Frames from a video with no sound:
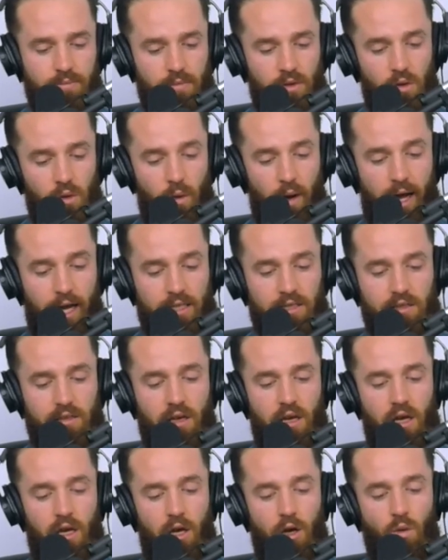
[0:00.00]
who asked,
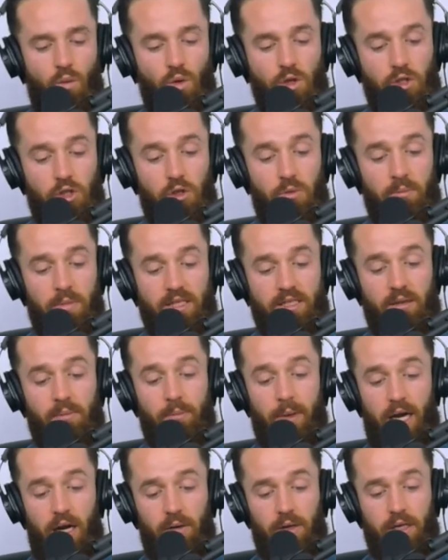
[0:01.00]
what do you miss
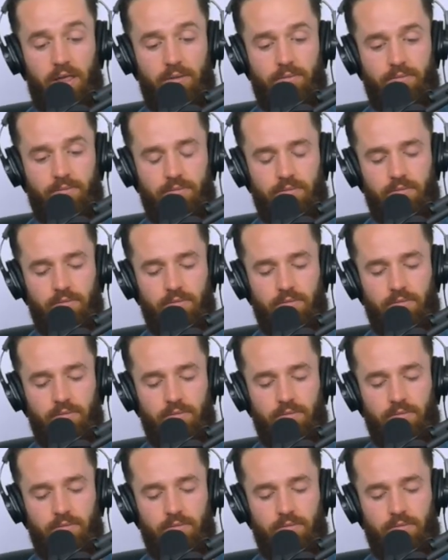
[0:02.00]
about it?